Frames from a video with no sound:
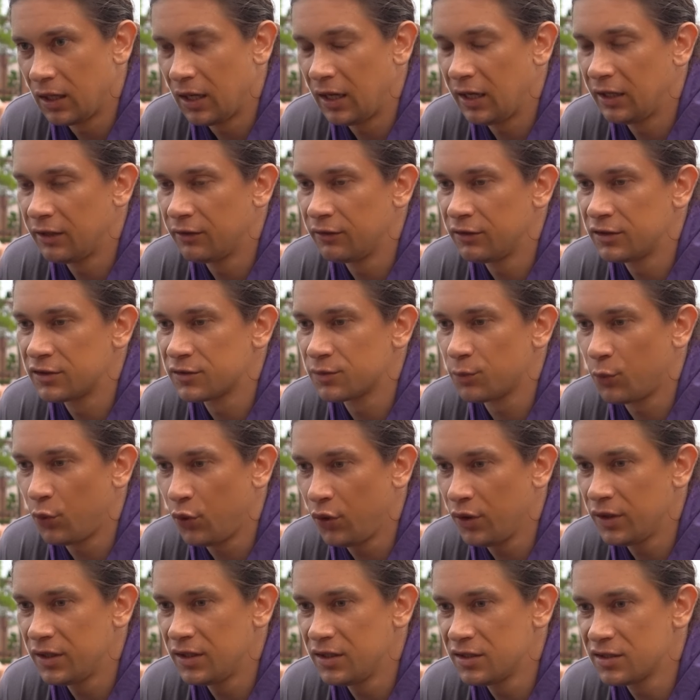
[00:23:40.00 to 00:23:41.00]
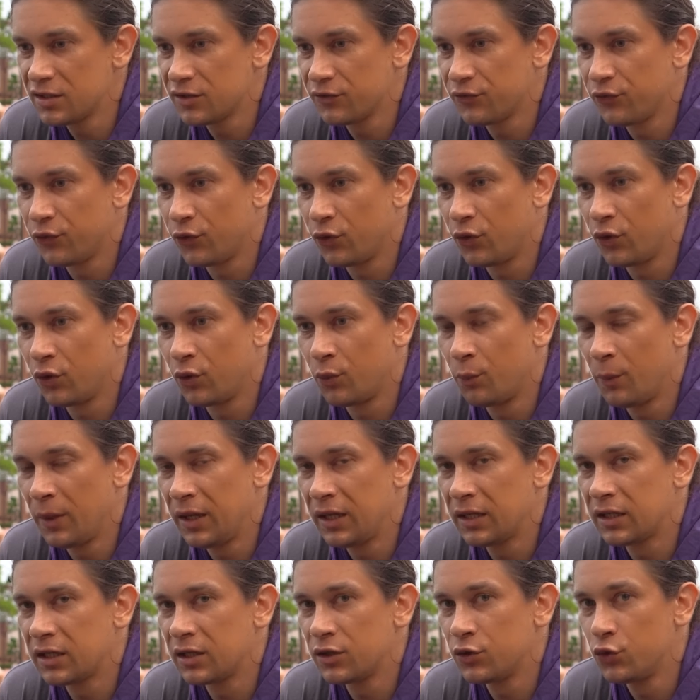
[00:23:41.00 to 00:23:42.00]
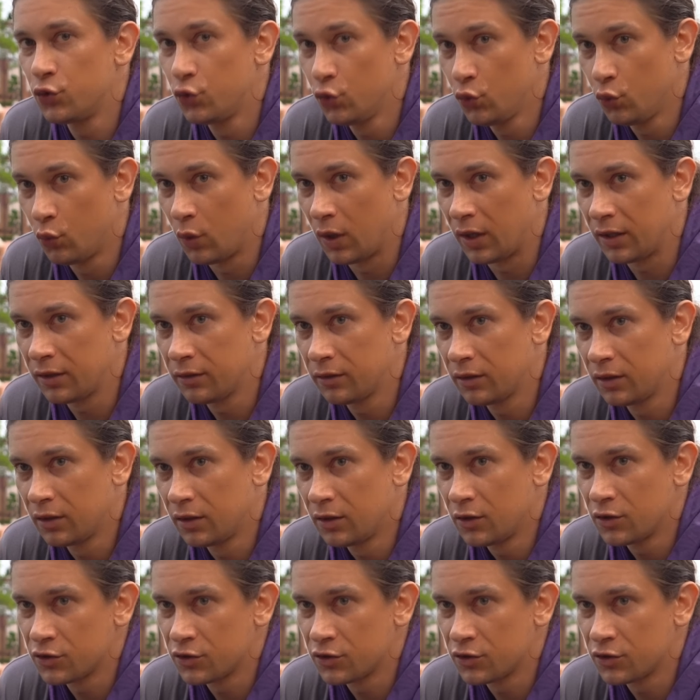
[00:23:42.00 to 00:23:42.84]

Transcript: and it's more easy for making new one